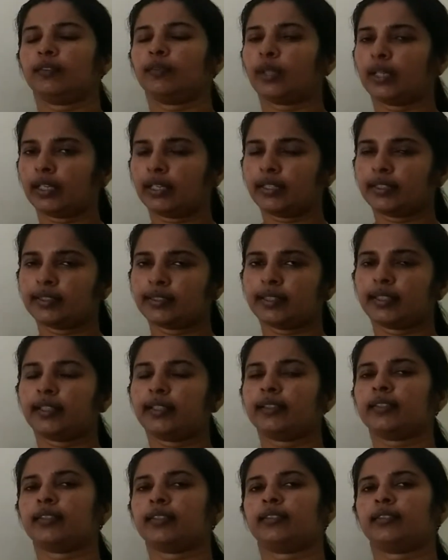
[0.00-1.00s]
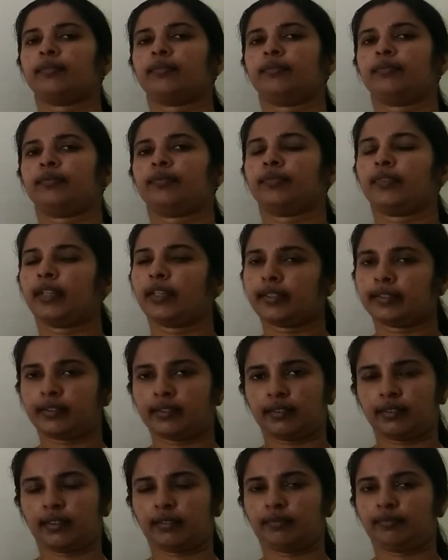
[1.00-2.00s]
3z,
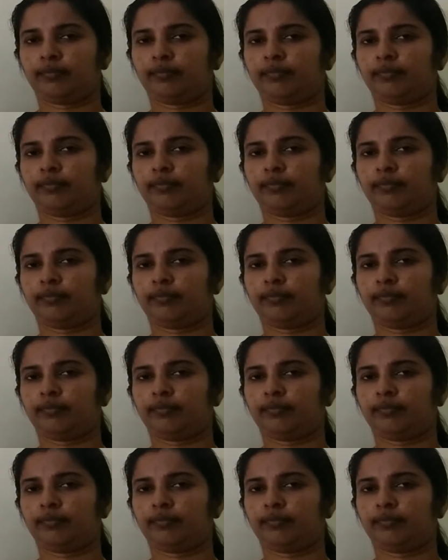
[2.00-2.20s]
etc.